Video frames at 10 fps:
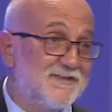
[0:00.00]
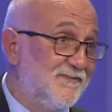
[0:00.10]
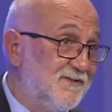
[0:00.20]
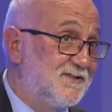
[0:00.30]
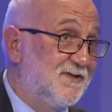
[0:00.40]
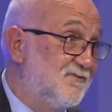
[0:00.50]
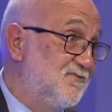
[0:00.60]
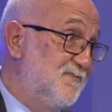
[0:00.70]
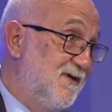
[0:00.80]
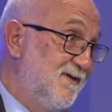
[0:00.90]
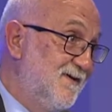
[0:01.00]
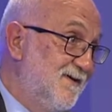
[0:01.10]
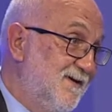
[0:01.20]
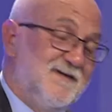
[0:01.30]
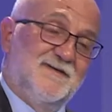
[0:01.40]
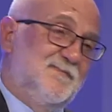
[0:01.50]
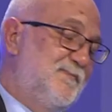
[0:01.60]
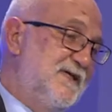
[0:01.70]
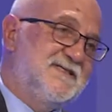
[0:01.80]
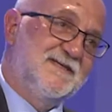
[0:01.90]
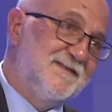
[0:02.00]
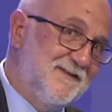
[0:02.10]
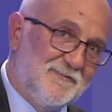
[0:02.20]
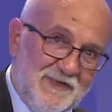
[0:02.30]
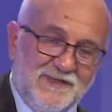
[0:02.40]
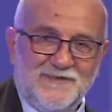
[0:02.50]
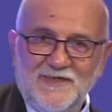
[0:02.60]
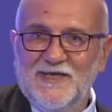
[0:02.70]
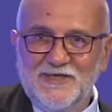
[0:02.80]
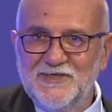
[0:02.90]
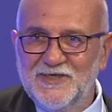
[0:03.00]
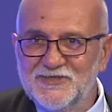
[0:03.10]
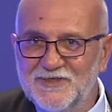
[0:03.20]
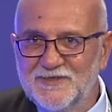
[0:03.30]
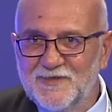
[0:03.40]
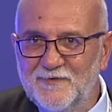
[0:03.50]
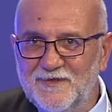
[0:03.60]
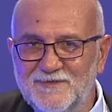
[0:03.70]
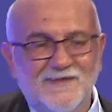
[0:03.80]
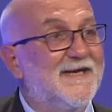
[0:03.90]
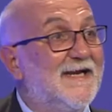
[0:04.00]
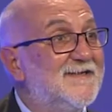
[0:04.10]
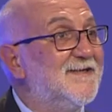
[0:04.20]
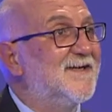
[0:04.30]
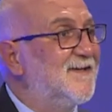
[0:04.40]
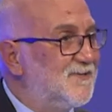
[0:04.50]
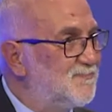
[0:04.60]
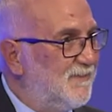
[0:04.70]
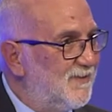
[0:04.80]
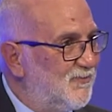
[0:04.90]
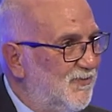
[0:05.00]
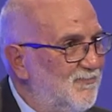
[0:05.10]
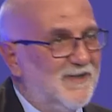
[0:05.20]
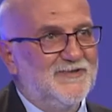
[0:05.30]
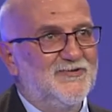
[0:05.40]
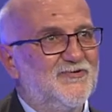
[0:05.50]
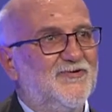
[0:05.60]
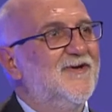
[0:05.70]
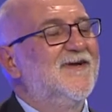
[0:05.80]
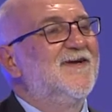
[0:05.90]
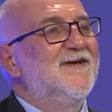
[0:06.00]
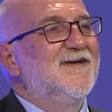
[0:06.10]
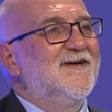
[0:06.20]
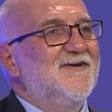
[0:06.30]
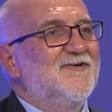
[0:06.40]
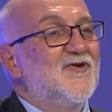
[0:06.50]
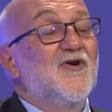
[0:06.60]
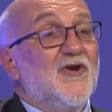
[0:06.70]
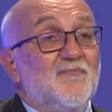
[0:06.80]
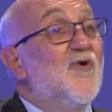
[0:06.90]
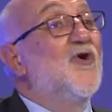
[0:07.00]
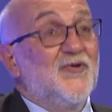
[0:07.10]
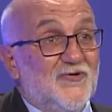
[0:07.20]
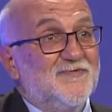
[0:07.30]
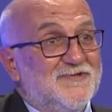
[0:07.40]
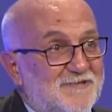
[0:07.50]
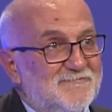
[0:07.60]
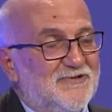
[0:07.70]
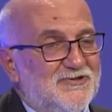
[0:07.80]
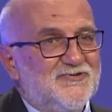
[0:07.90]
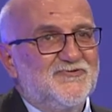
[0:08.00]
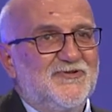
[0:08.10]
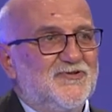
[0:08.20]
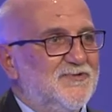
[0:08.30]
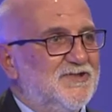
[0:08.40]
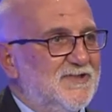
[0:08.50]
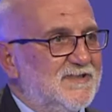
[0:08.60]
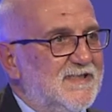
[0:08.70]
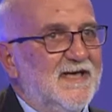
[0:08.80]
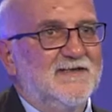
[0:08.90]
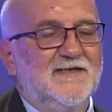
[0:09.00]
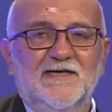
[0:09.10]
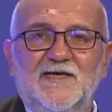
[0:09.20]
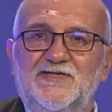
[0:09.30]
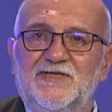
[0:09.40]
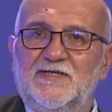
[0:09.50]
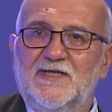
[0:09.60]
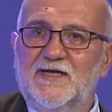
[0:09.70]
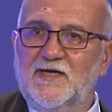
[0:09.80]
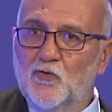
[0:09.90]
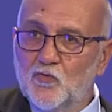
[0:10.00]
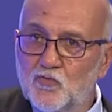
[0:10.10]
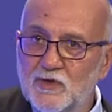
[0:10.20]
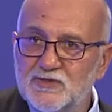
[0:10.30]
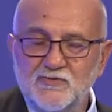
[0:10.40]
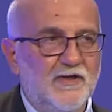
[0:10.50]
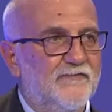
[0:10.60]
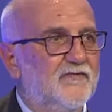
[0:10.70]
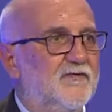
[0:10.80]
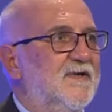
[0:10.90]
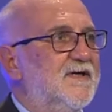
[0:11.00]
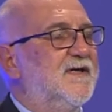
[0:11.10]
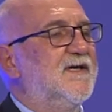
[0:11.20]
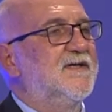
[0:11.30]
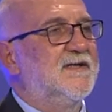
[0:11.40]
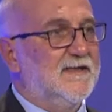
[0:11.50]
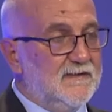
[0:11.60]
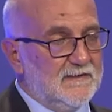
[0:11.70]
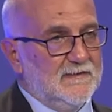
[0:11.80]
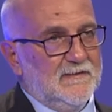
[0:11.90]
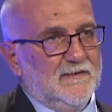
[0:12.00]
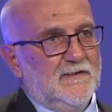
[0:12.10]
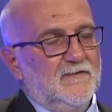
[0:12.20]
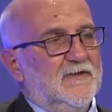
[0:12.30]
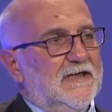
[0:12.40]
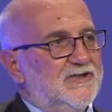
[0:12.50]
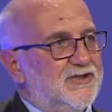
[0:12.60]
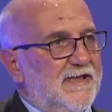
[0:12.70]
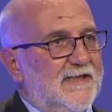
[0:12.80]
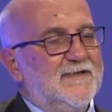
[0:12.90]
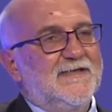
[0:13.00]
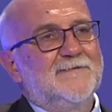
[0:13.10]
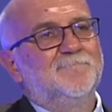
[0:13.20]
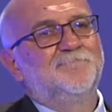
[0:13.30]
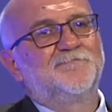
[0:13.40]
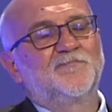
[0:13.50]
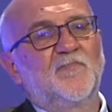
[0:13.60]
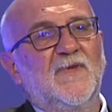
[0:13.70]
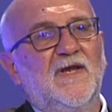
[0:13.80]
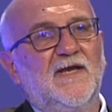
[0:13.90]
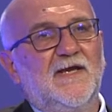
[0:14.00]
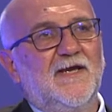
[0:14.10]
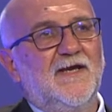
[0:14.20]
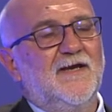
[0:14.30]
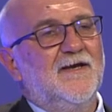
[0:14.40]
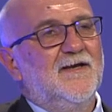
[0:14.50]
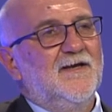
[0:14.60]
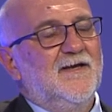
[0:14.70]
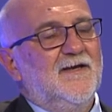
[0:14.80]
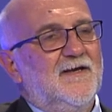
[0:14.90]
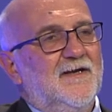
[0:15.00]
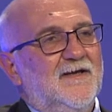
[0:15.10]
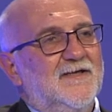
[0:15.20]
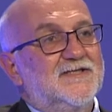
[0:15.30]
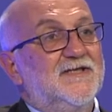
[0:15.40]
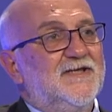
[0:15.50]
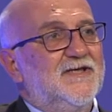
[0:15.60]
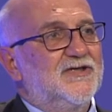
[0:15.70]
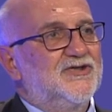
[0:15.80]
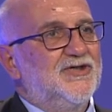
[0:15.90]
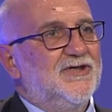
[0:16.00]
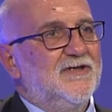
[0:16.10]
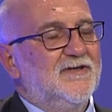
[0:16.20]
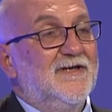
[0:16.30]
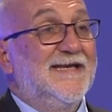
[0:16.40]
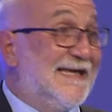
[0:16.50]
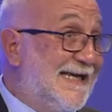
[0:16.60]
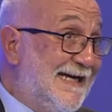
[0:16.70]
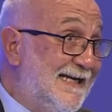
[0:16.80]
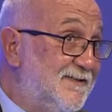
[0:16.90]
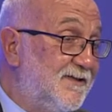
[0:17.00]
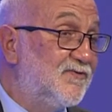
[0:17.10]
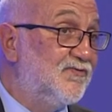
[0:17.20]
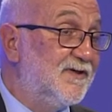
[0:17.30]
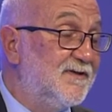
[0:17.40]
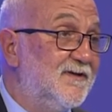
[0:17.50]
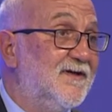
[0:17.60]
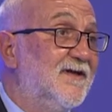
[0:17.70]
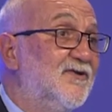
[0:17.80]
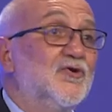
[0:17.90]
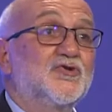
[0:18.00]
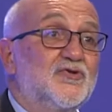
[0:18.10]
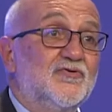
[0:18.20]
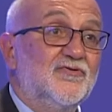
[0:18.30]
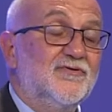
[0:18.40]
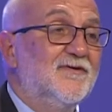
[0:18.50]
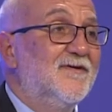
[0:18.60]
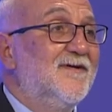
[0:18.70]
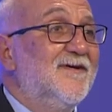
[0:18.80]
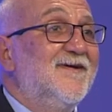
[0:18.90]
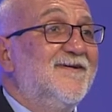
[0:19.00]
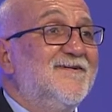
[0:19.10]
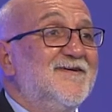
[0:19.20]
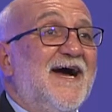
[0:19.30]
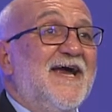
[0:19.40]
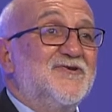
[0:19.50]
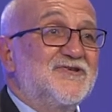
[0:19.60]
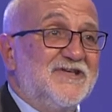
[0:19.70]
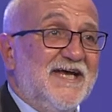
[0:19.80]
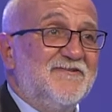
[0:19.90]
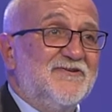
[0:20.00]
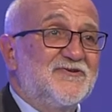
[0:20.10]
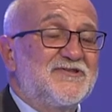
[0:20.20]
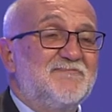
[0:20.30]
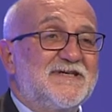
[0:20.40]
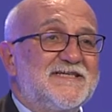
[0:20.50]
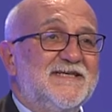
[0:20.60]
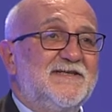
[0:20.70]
what I'm telling you now would have been considered as heresy if I had said the same thing 3 years ago. So we have been taught to accept only the genetic kind of inheritance, and we have been taught to